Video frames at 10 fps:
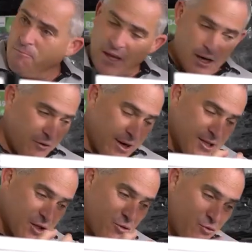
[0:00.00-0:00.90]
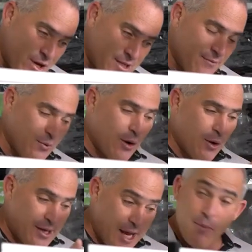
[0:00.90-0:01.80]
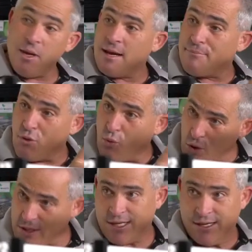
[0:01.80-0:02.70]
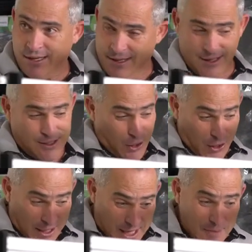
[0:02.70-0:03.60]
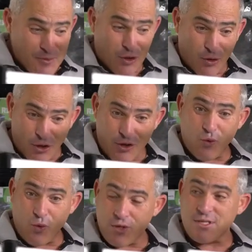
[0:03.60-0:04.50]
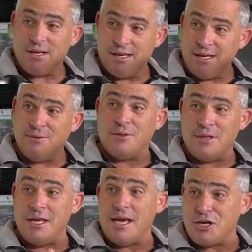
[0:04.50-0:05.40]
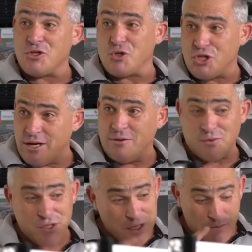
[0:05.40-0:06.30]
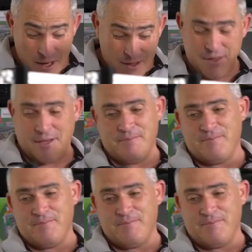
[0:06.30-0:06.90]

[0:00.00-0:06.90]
and it creates its own reservoir damming up the water. So it keeps a lot of water in the actual channels, which is a big thing.